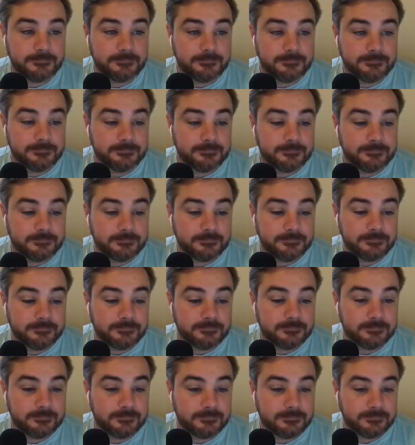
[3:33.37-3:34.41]

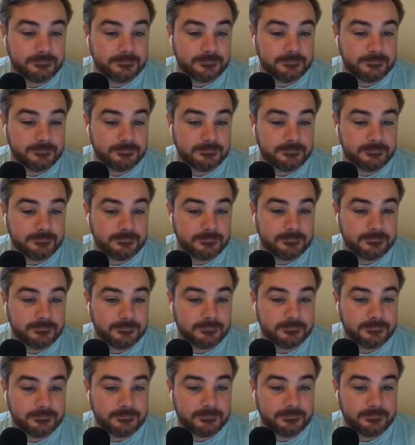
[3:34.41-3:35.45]

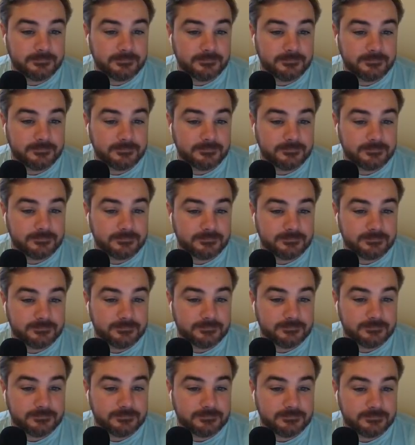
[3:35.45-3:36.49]

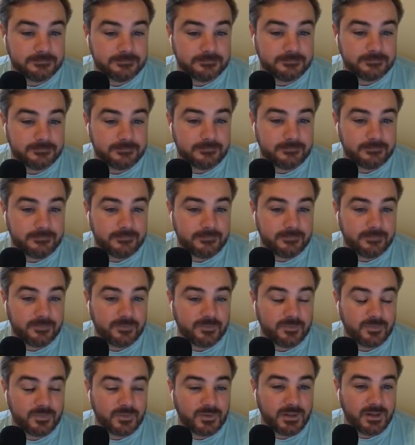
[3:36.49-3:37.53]

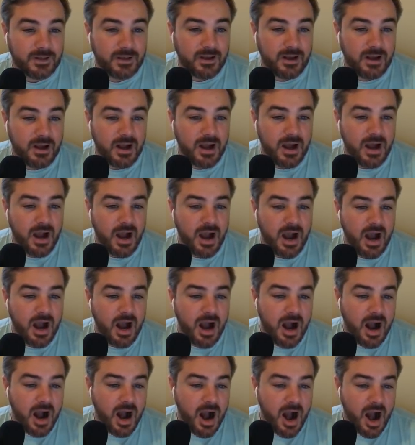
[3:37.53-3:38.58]

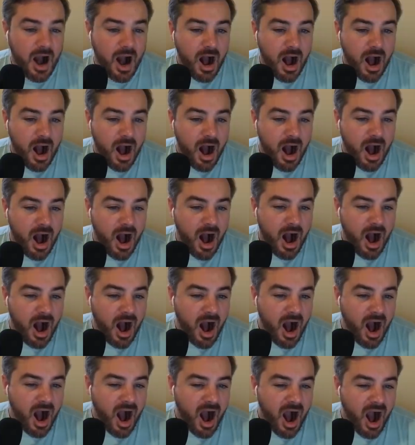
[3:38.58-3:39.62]

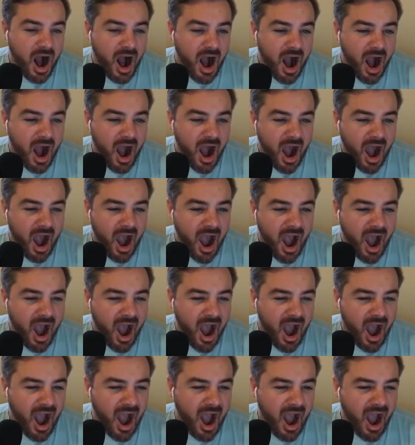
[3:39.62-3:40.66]

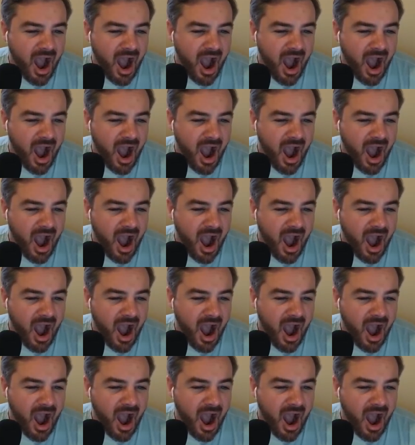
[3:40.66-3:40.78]
(not speaking)